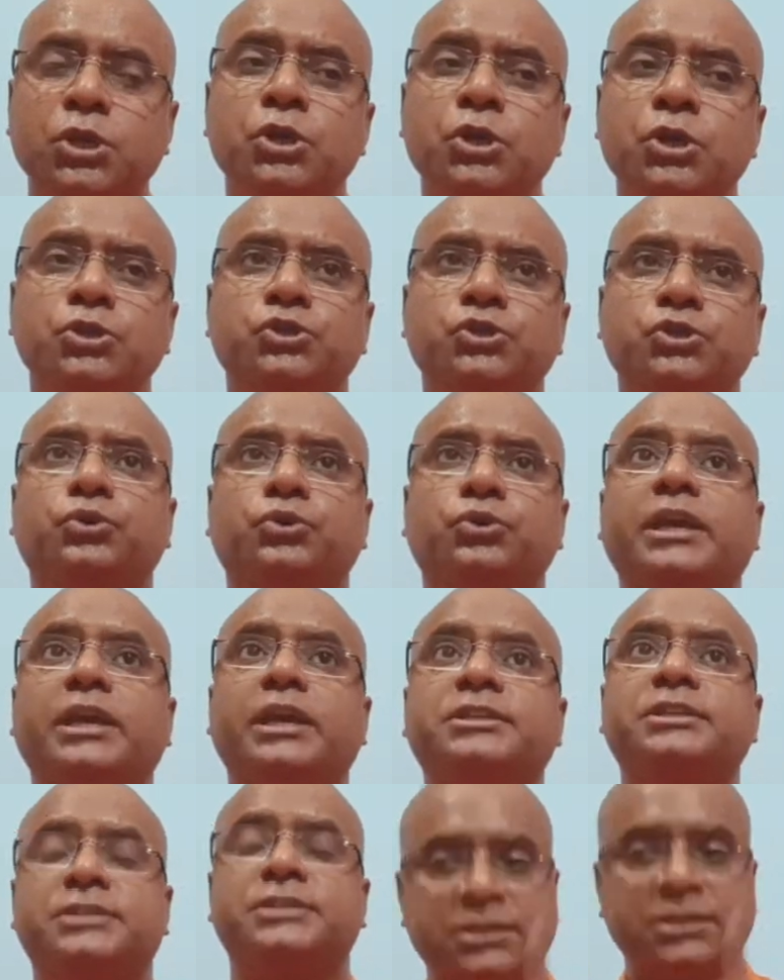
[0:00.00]
So, a
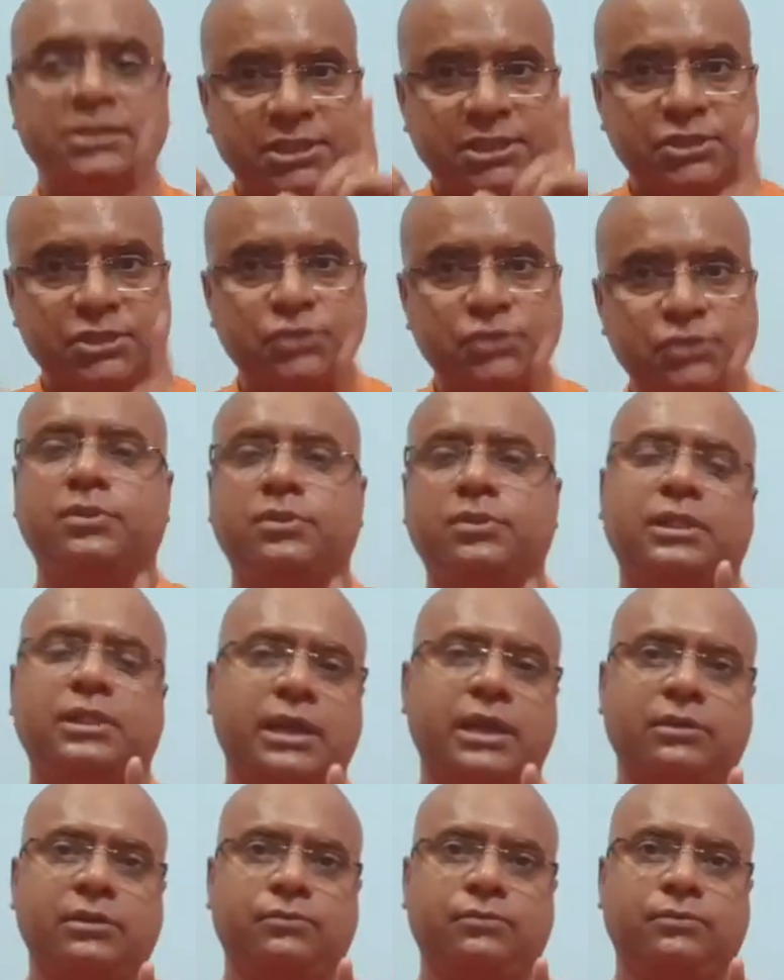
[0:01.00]
successful
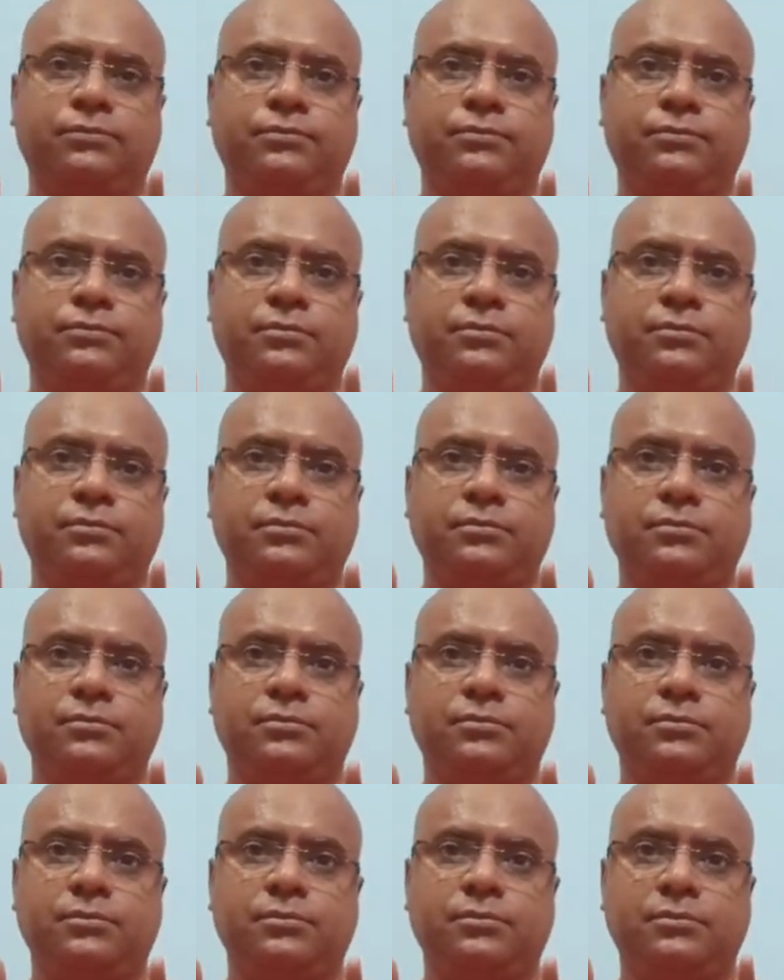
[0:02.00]
life,
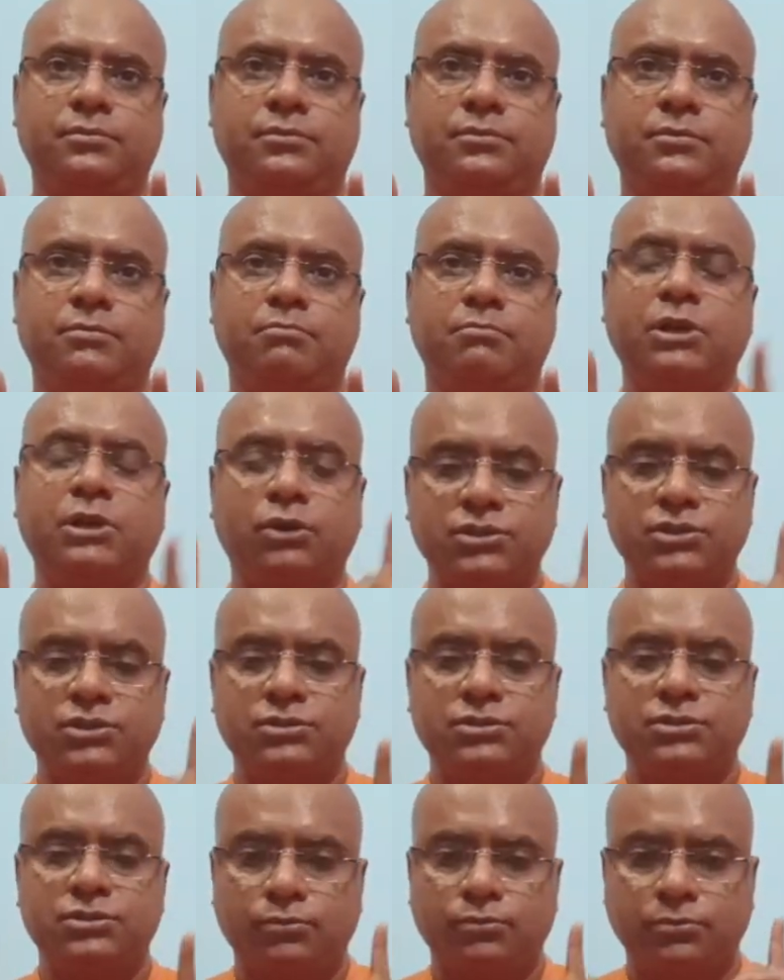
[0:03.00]
because
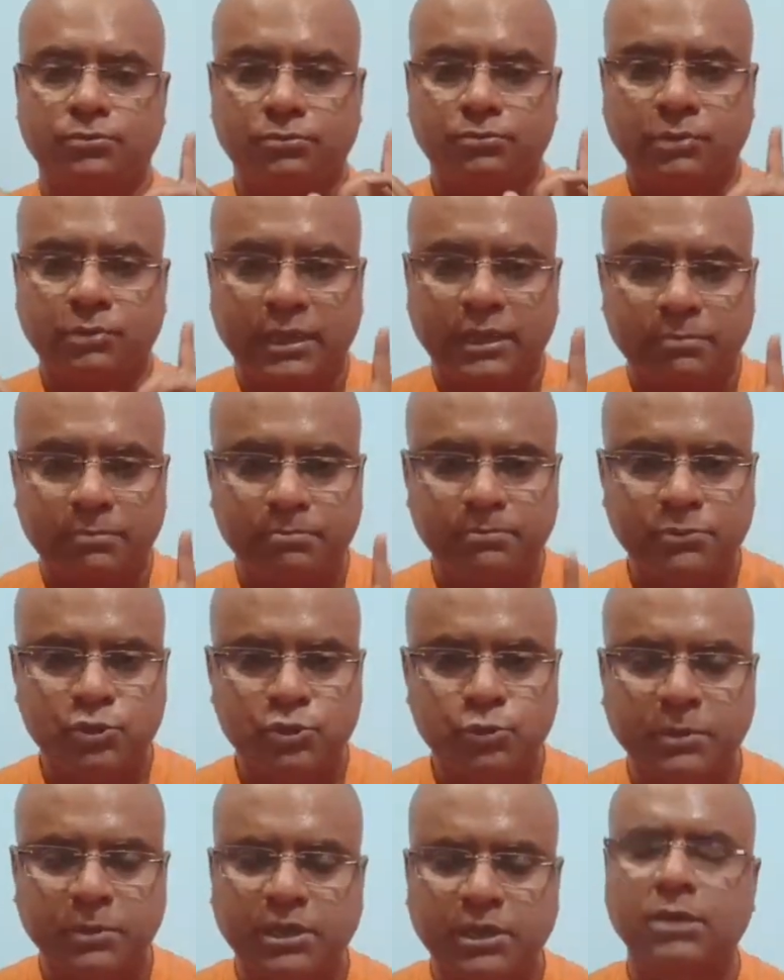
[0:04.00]
why I'm
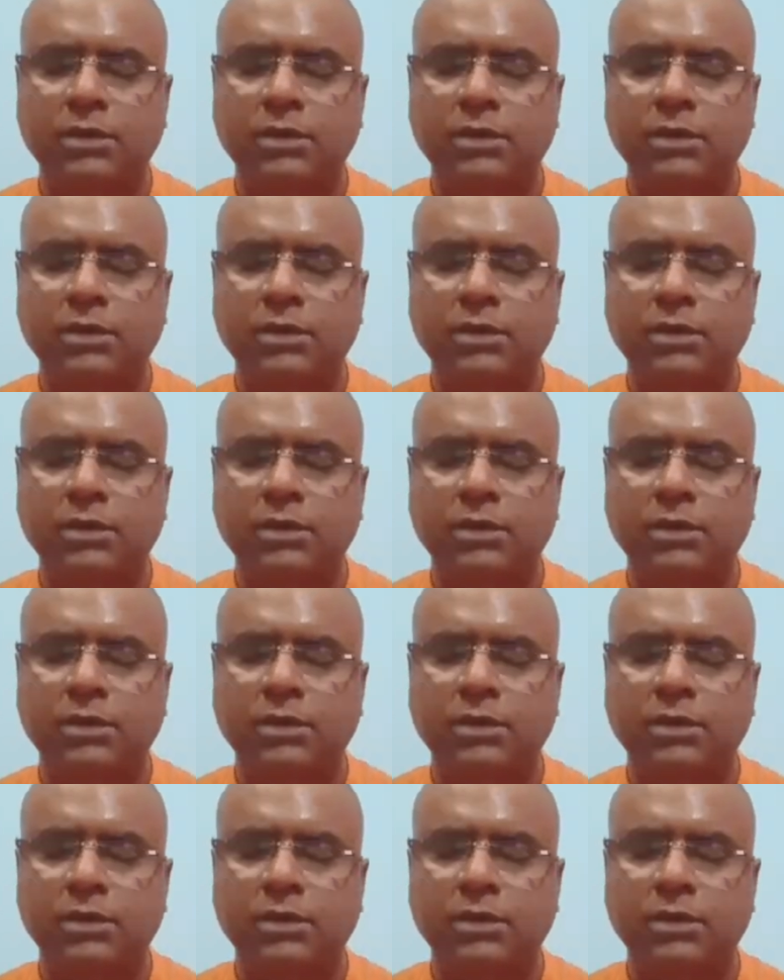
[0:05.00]
speaking